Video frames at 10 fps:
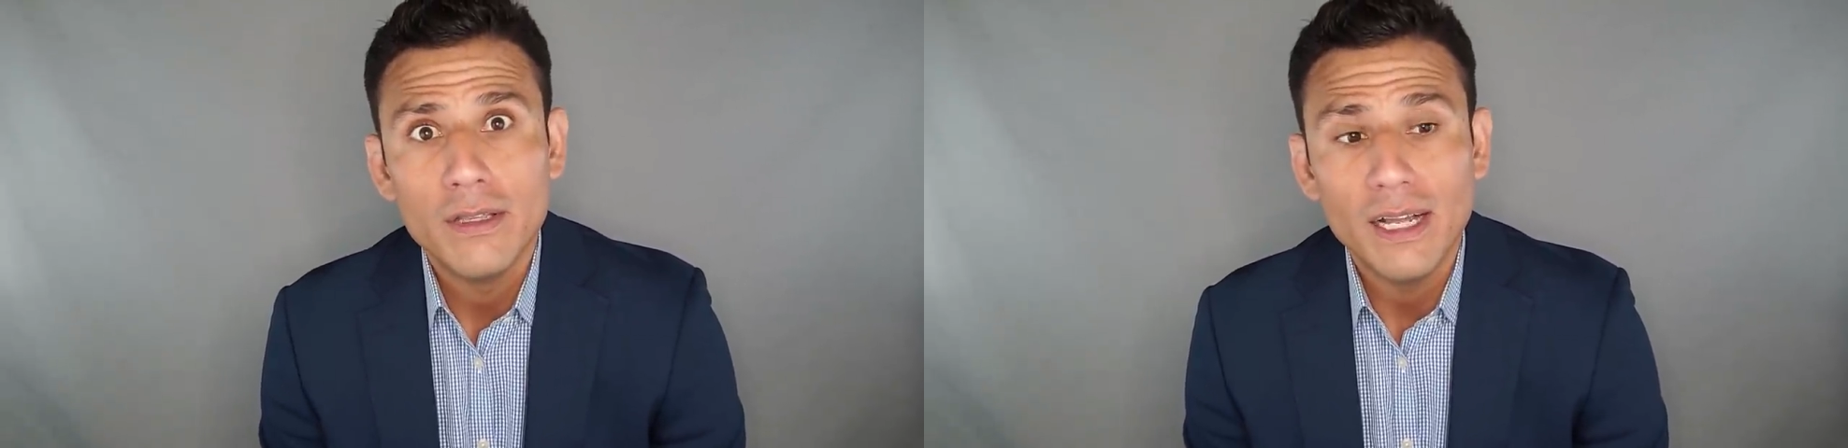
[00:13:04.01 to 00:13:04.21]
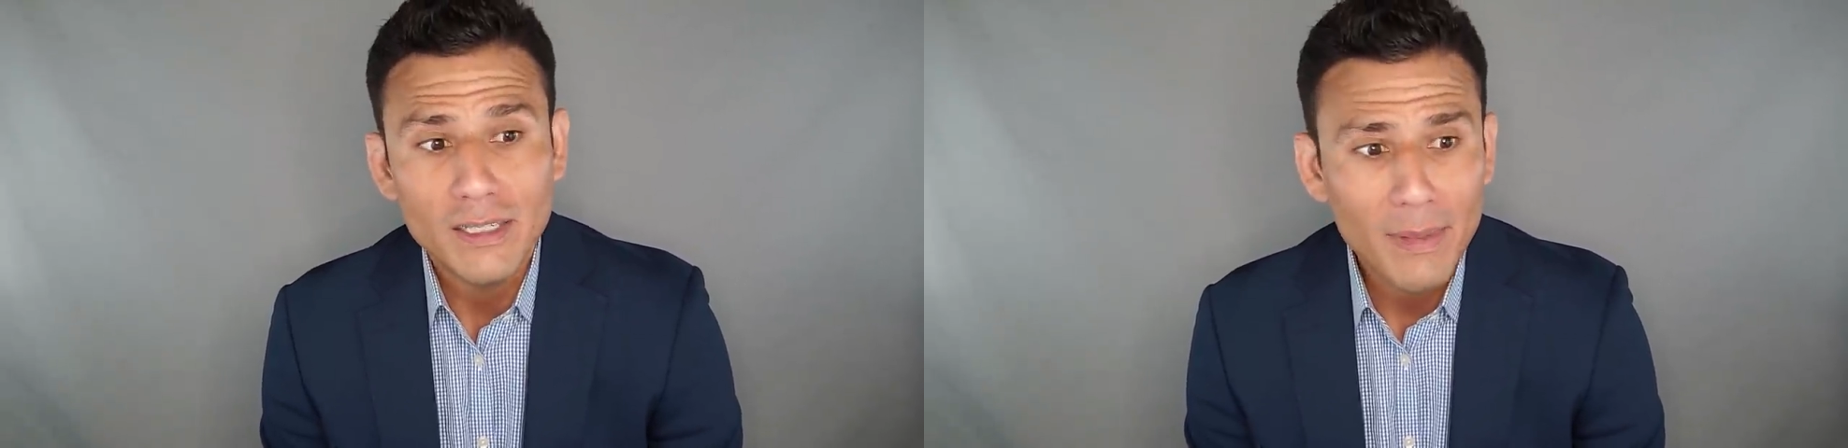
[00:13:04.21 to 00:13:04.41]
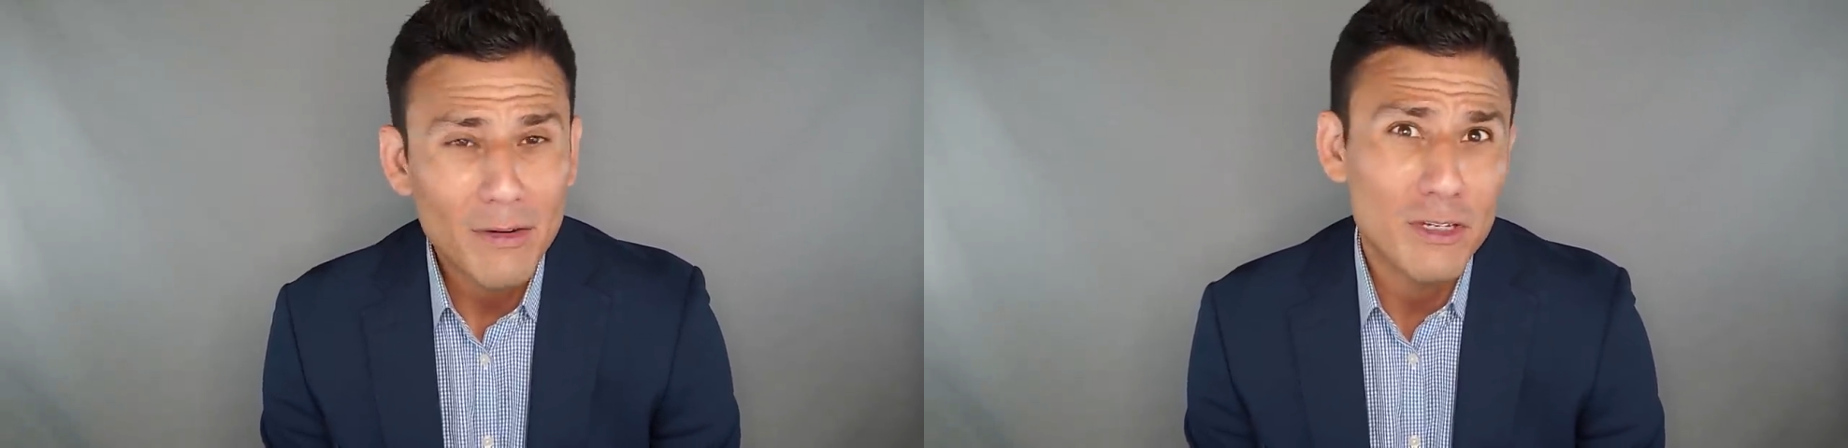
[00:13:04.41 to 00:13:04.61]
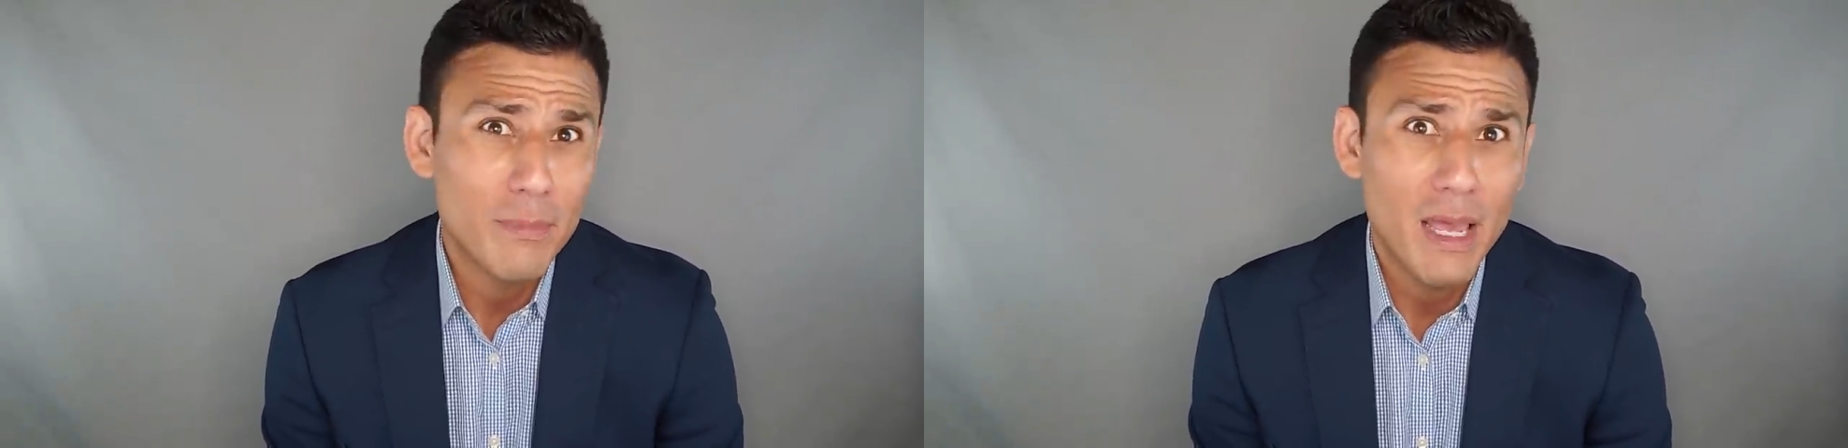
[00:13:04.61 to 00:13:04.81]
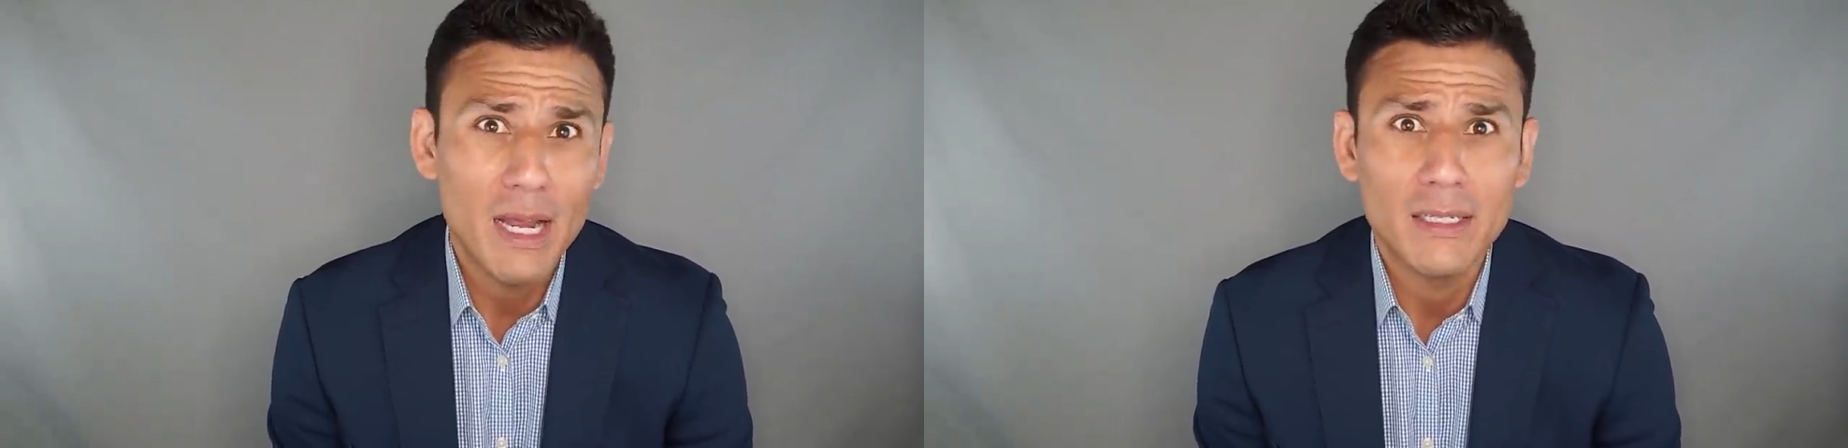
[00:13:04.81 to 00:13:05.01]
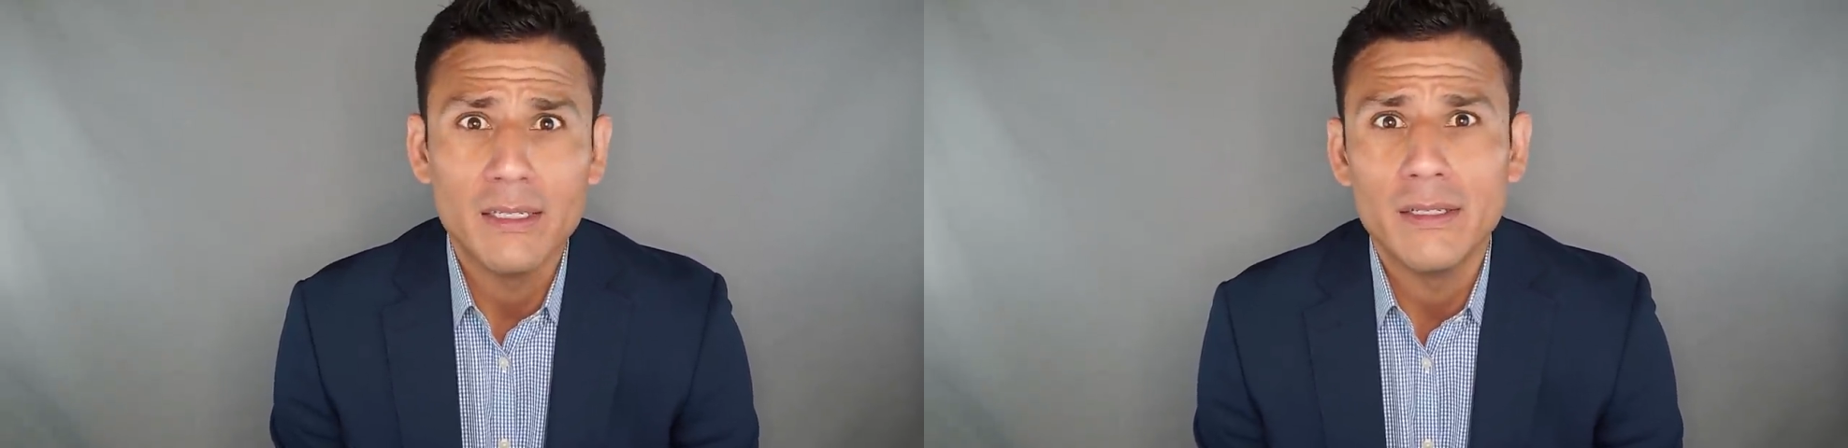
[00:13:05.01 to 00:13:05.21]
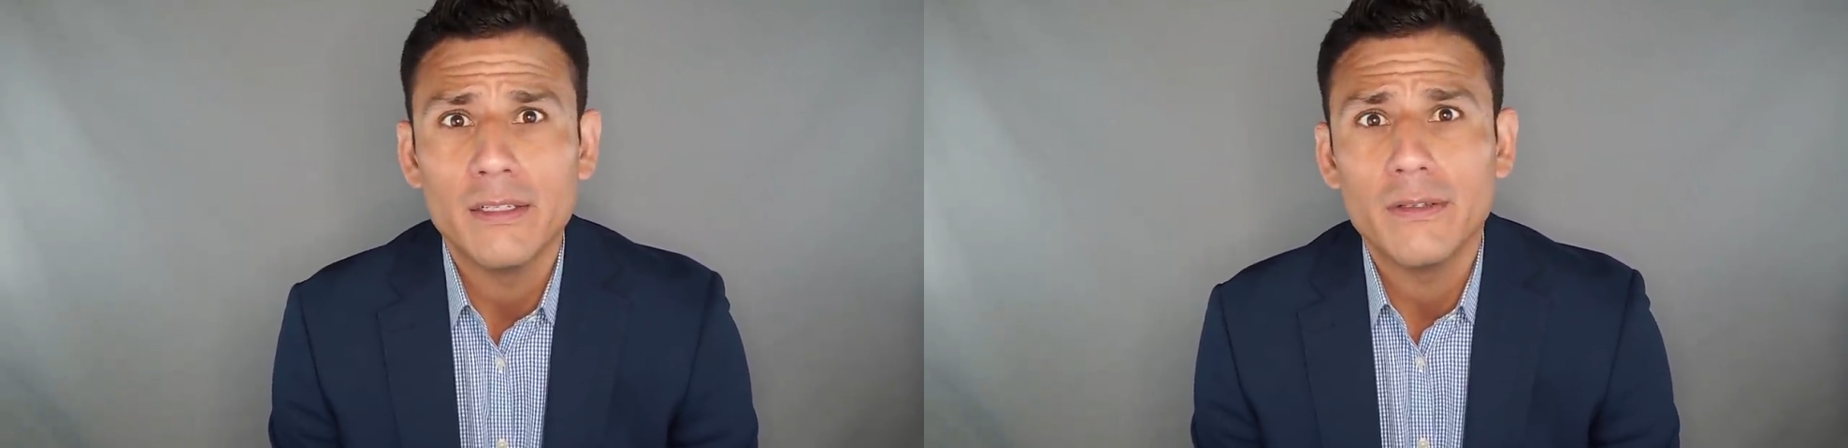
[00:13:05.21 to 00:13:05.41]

That's about respect.